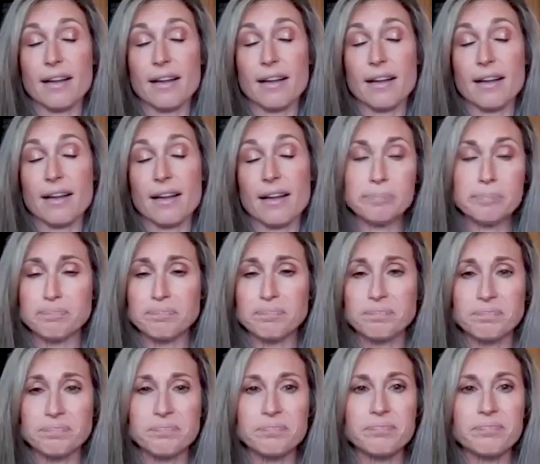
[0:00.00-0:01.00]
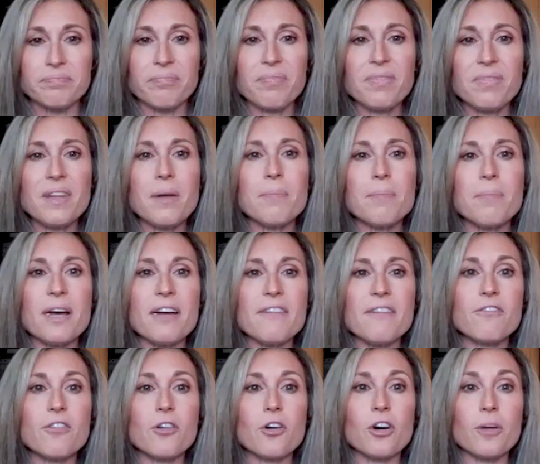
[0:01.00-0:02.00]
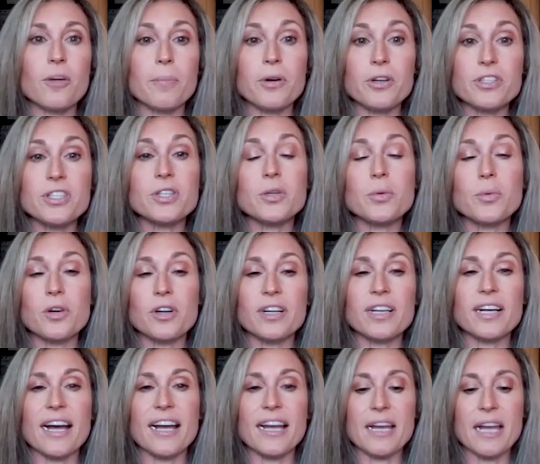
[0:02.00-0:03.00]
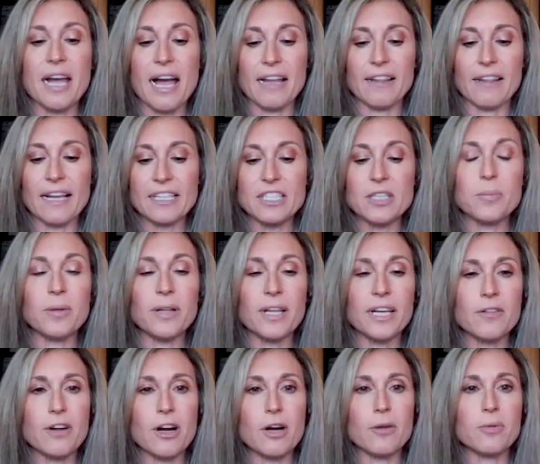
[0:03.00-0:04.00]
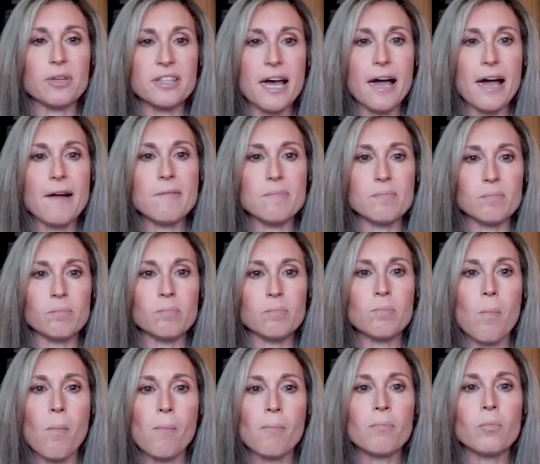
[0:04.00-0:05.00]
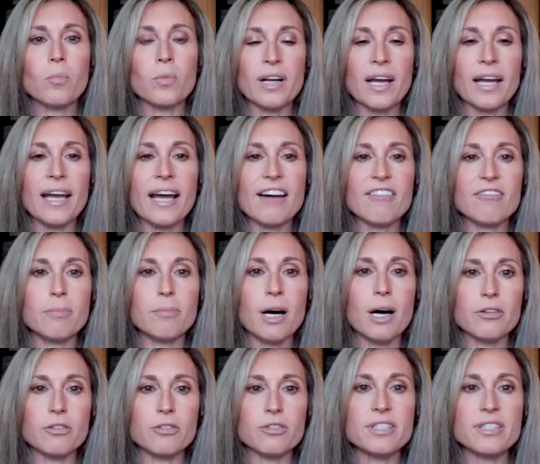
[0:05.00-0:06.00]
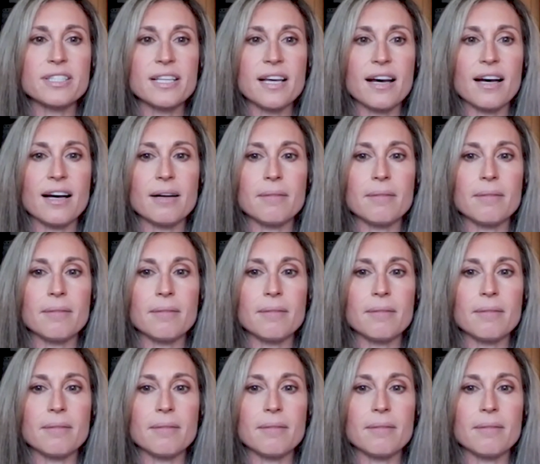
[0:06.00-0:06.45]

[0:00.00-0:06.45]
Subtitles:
absolutely do it. But for personal work, I like to play around with that. And when I have models,